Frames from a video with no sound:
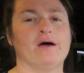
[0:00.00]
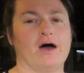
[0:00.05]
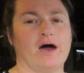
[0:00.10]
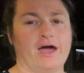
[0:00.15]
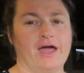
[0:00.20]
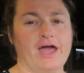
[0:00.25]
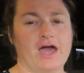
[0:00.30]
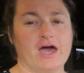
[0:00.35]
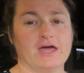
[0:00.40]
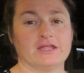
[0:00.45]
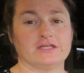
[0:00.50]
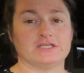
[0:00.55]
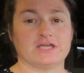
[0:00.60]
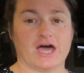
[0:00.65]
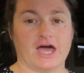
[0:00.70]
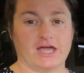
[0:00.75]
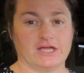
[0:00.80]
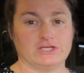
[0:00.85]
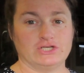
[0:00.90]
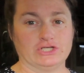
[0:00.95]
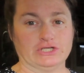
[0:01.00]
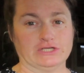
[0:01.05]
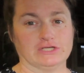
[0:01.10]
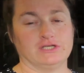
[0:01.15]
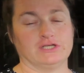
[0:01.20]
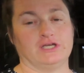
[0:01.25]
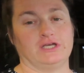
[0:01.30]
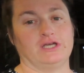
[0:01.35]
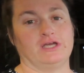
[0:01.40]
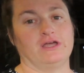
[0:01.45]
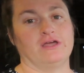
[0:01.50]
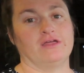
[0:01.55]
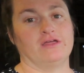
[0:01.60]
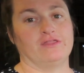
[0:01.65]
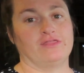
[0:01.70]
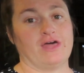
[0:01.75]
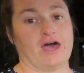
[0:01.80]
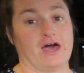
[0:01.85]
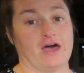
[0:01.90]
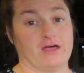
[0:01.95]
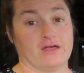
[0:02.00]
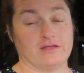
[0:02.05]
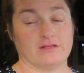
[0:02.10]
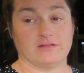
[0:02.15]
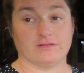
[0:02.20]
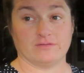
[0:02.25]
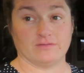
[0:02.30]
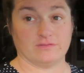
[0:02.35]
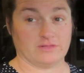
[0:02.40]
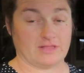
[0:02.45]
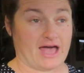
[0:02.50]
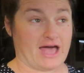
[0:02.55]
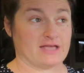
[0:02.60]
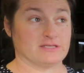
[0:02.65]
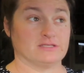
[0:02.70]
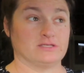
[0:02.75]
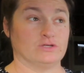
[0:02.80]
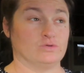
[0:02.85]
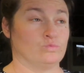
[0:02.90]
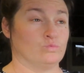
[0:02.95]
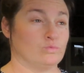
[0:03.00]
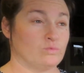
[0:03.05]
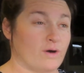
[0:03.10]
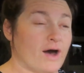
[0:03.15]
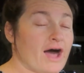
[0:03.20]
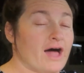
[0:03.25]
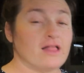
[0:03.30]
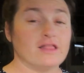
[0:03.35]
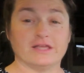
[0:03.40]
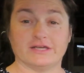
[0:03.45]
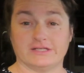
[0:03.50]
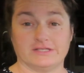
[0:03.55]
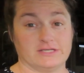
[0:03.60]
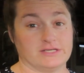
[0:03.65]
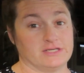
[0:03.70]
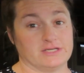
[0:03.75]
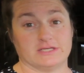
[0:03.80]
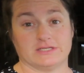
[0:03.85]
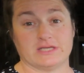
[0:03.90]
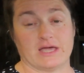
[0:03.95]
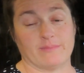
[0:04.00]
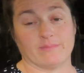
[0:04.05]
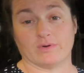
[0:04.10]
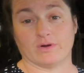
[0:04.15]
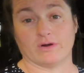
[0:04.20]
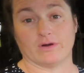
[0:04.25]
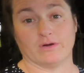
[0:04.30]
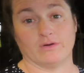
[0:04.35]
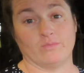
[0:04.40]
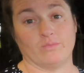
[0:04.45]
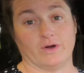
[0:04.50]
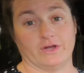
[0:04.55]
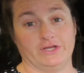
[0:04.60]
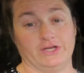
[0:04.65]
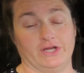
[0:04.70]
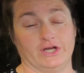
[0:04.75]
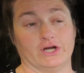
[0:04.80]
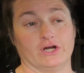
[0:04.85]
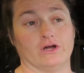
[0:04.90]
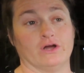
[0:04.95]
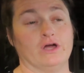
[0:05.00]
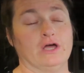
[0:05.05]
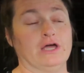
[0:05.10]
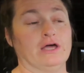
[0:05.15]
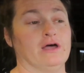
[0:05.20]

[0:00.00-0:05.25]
I had a Thai chili that lasted well into December one year.